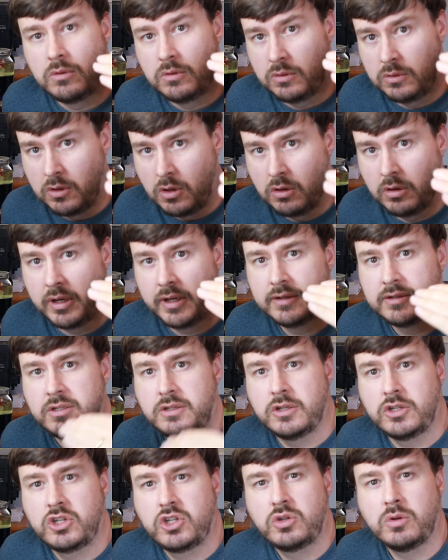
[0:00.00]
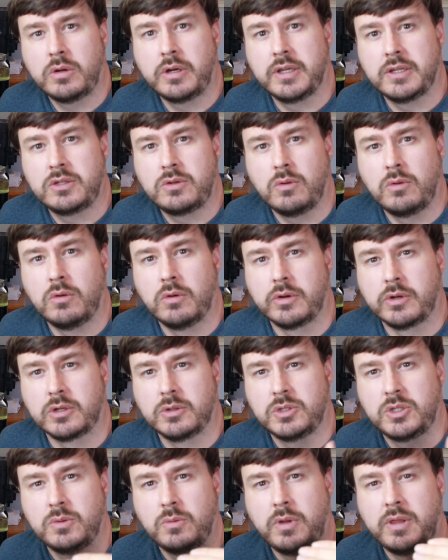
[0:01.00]
longest to shortest
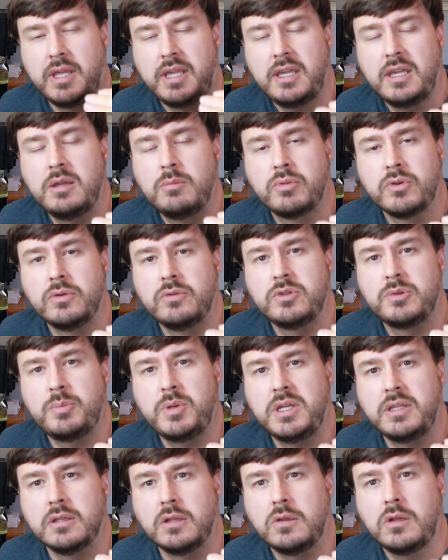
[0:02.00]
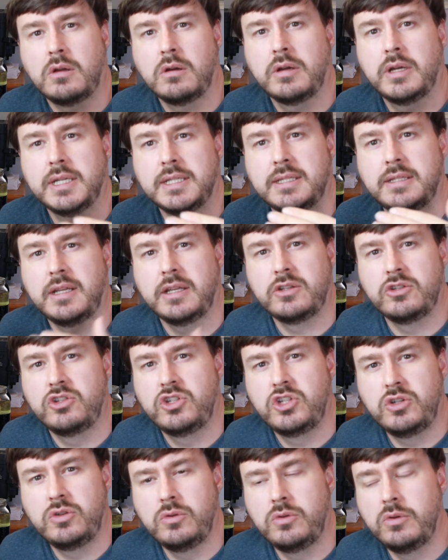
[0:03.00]
orders, with Hebrews being the longest and
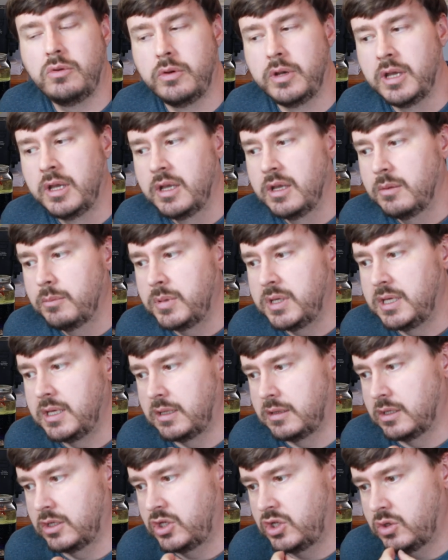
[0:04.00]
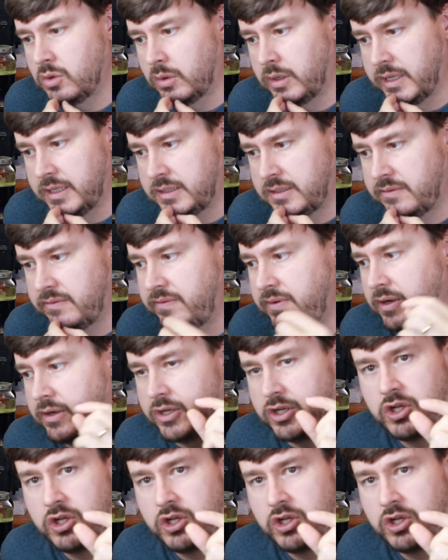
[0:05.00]
Jude being the shortest. Very